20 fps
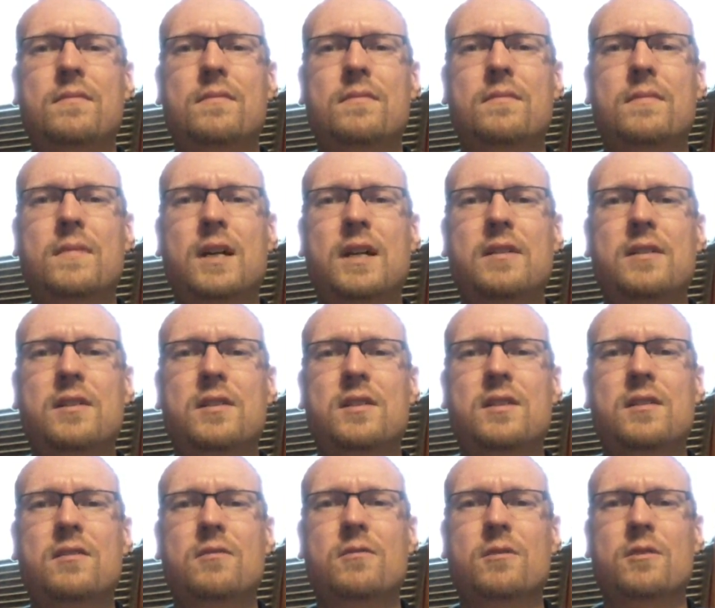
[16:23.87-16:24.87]
I just
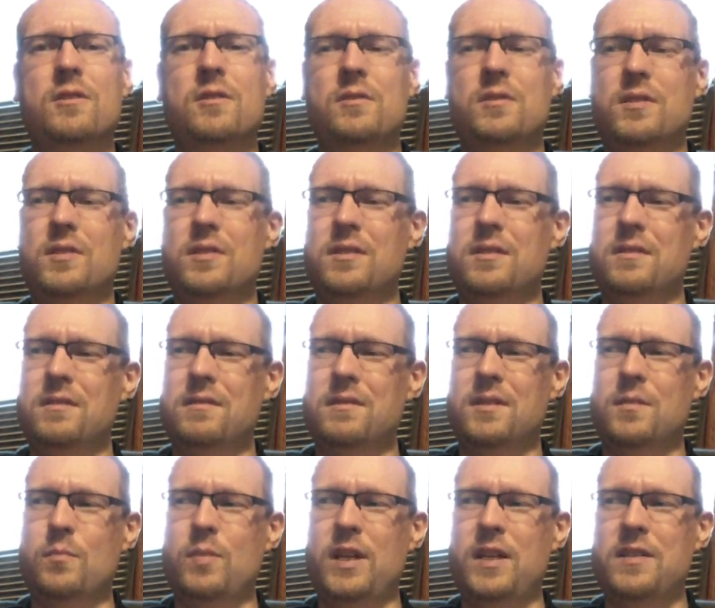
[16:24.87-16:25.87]
introduced
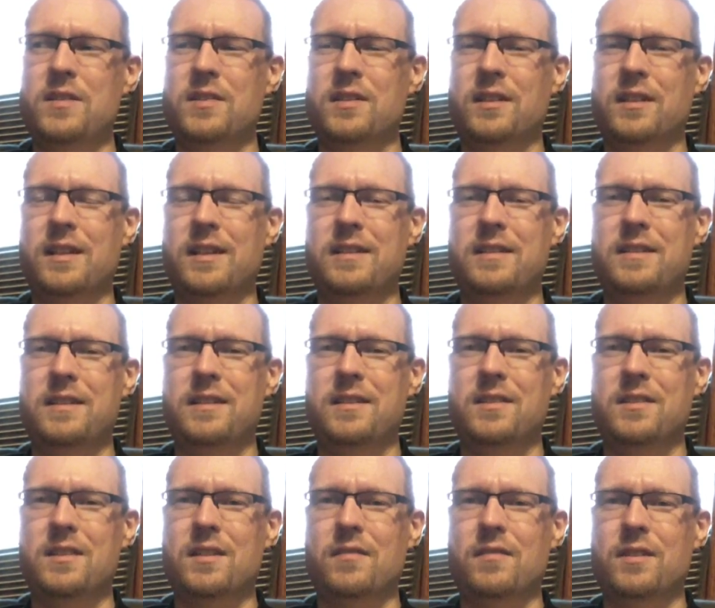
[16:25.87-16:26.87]
the basic
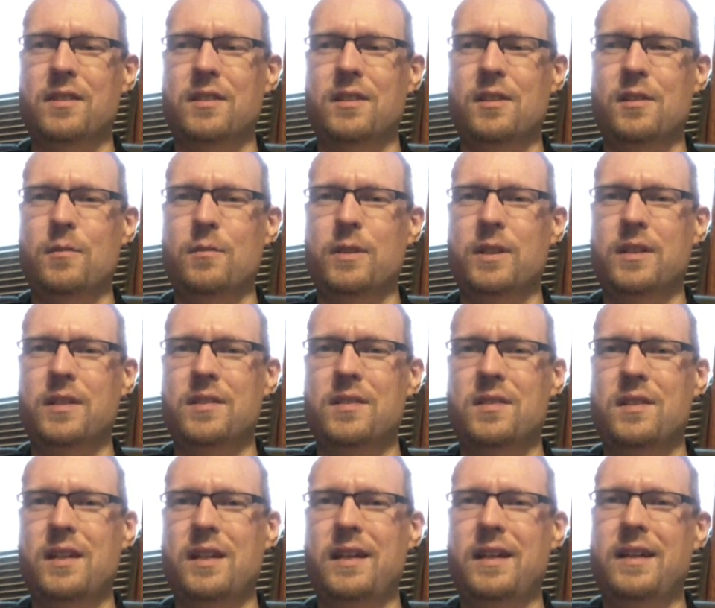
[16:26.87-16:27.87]
ideas of it, though, because
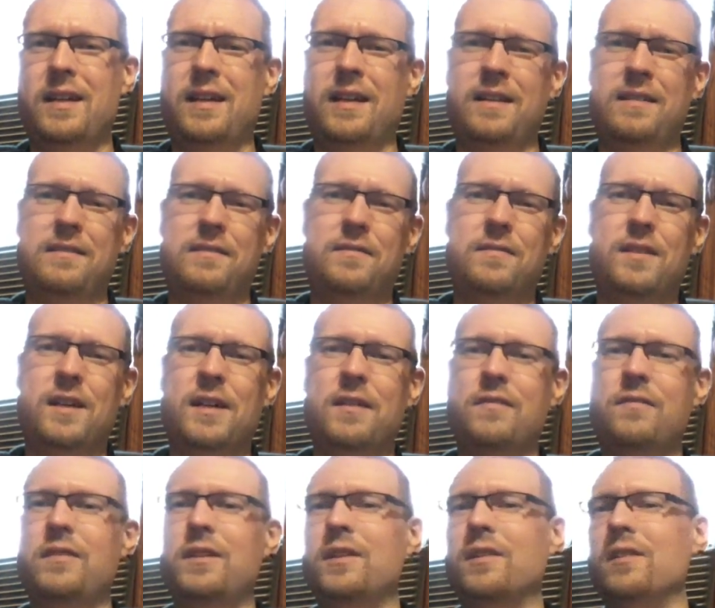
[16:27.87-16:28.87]
that I
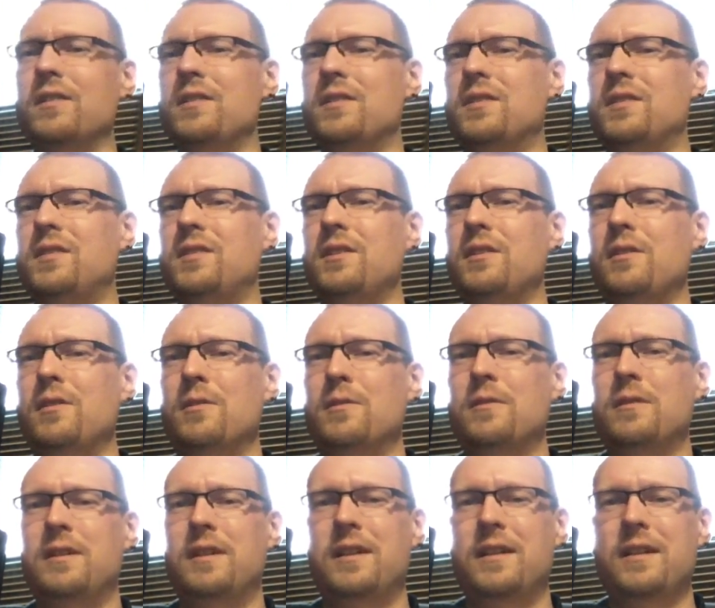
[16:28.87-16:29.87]
feel is so